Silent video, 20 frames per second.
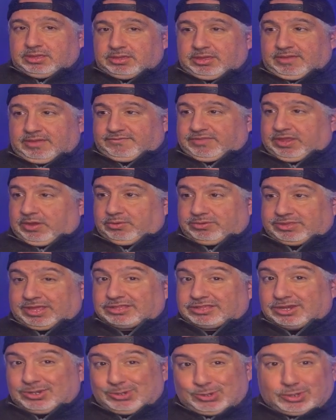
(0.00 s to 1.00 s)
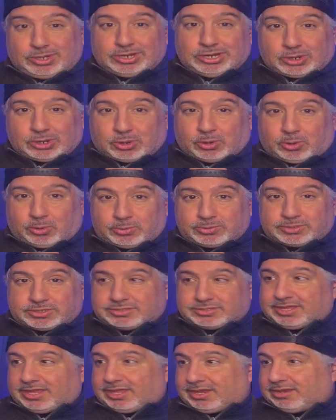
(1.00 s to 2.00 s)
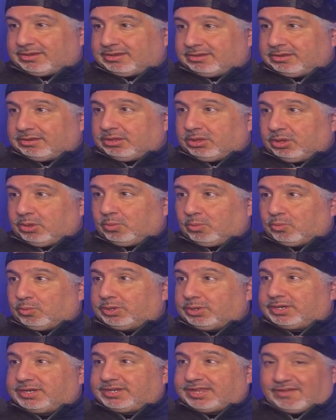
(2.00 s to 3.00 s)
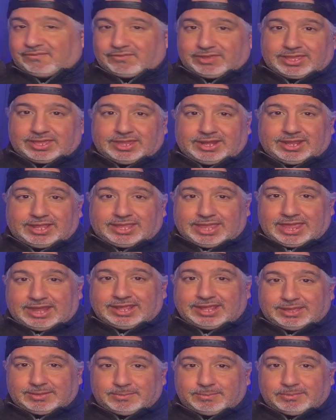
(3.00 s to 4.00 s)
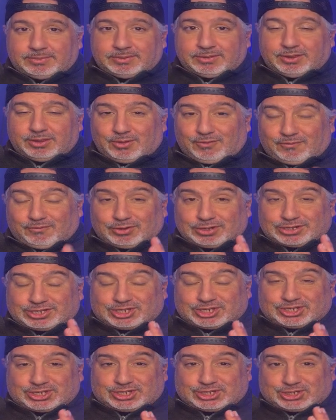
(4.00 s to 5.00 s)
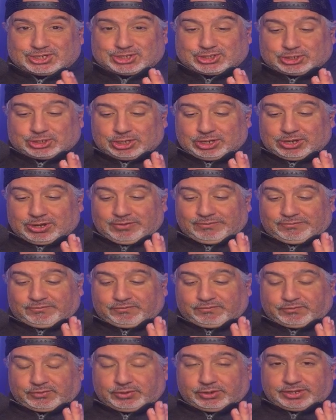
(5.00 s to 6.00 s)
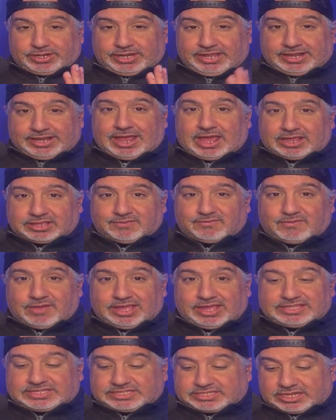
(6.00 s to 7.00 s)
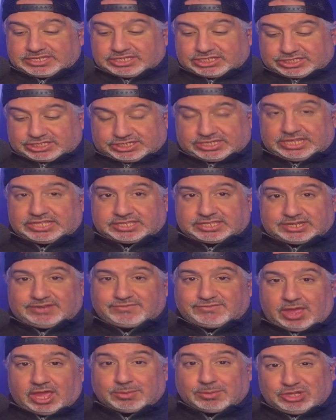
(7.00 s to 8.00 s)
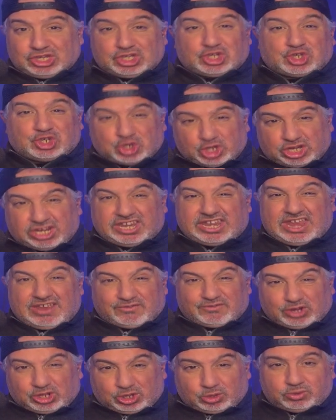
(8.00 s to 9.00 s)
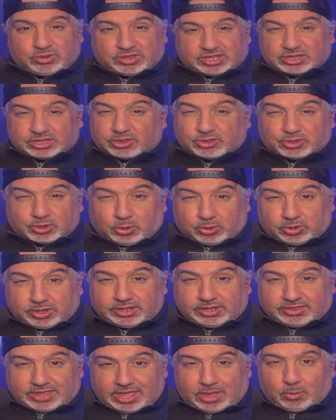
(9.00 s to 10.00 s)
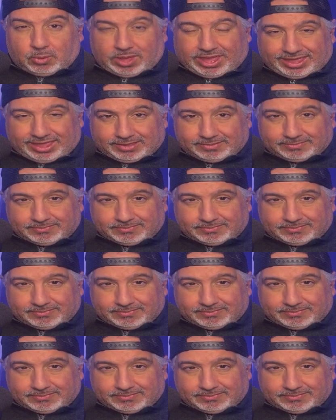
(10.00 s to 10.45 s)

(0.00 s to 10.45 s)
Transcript: If there was like the nuclear codes, then we're definitely gonna get him for for declassifying such sensitive documents. He should have never used his authority in that way.